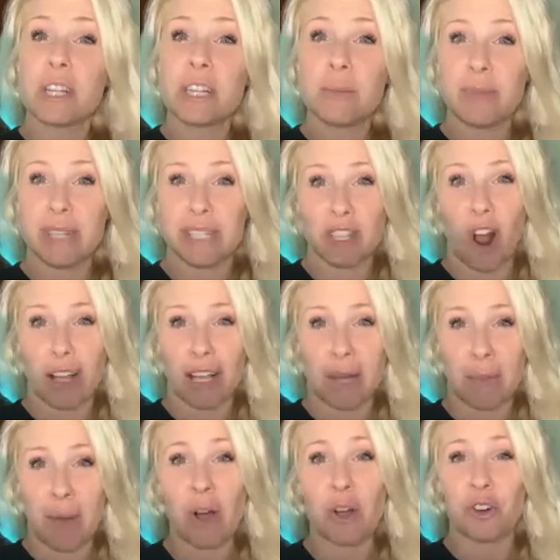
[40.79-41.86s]
but we're going to be
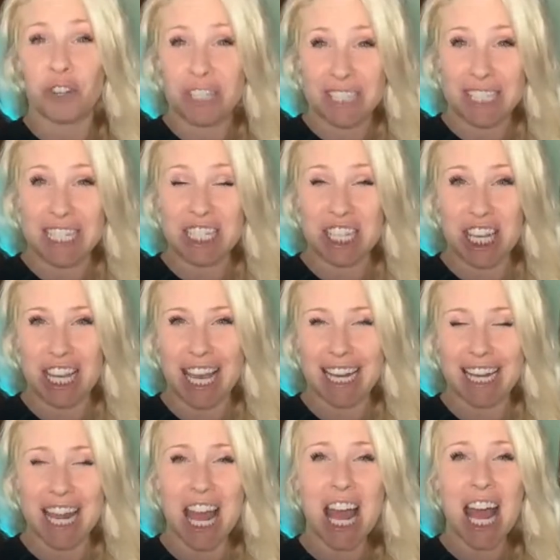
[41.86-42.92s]
talking about Chrissy
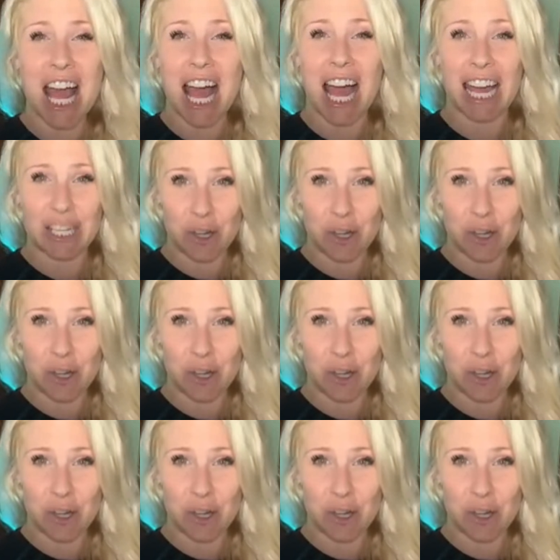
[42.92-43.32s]
Teigen.